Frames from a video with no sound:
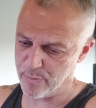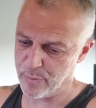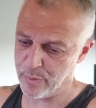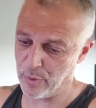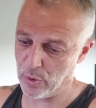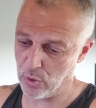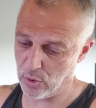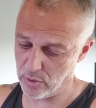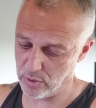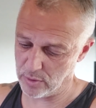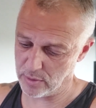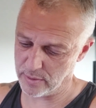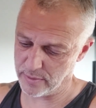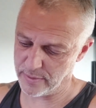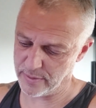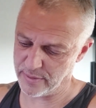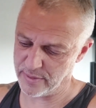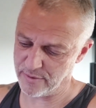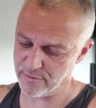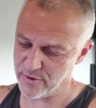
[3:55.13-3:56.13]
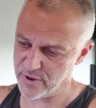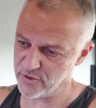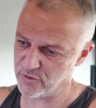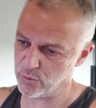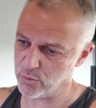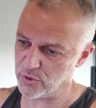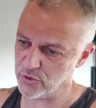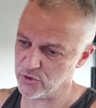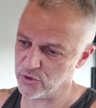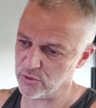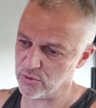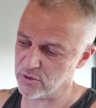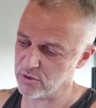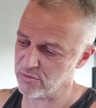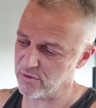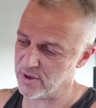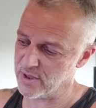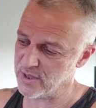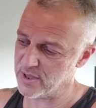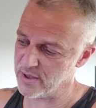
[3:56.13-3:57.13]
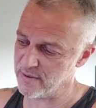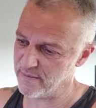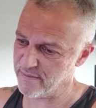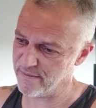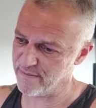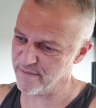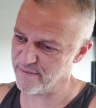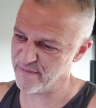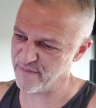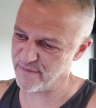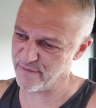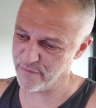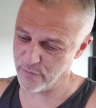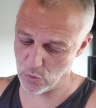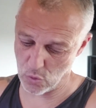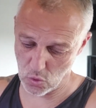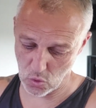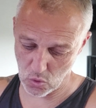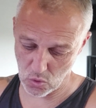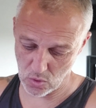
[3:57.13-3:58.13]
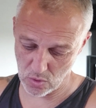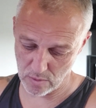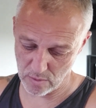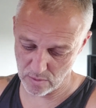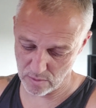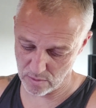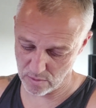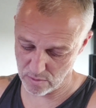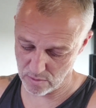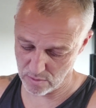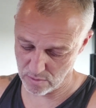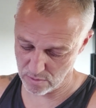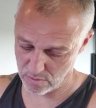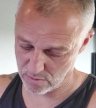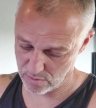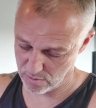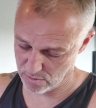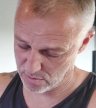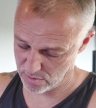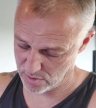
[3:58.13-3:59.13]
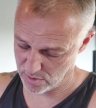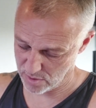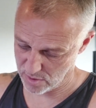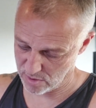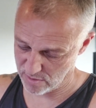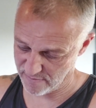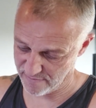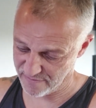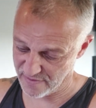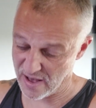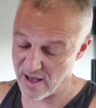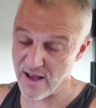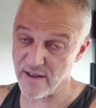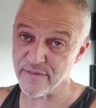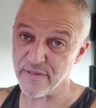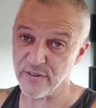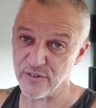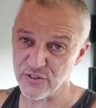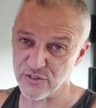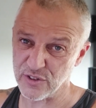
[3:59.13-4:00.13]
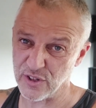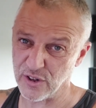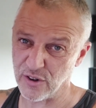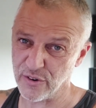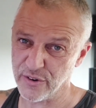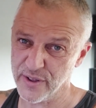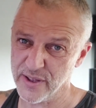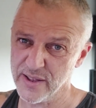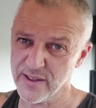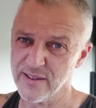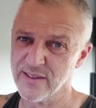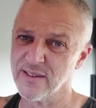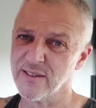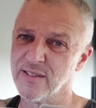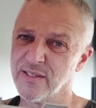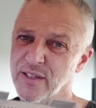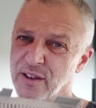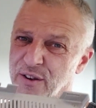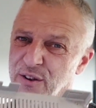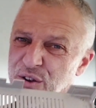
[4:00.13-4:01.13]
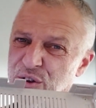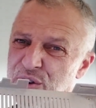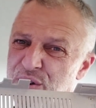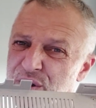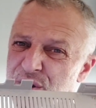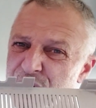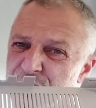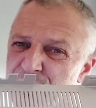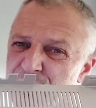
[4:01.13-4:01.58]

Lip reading: but there is 1, 2, 3, 4, 5 still on here that are good.